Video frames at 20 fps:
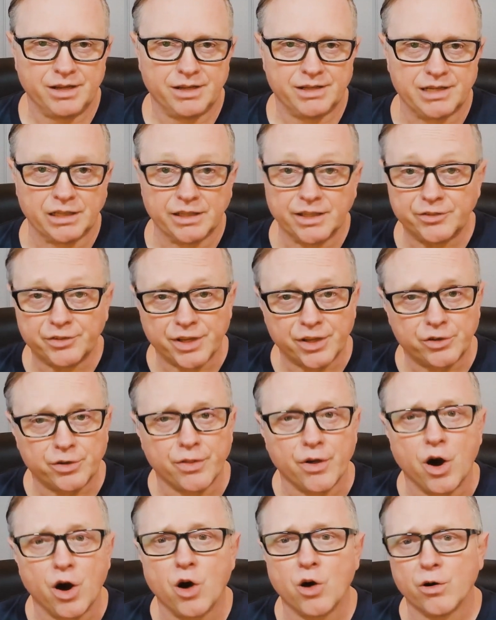Now let's get to the
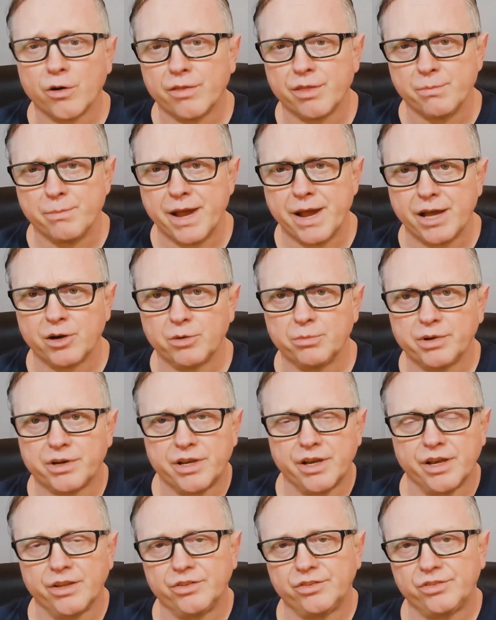heart of the matter
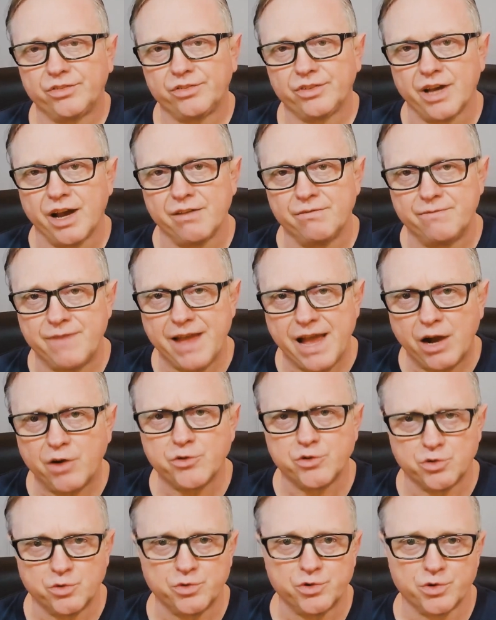because I
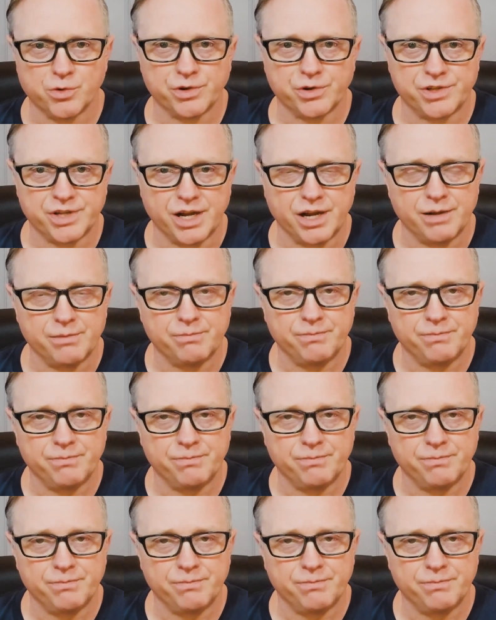value your time.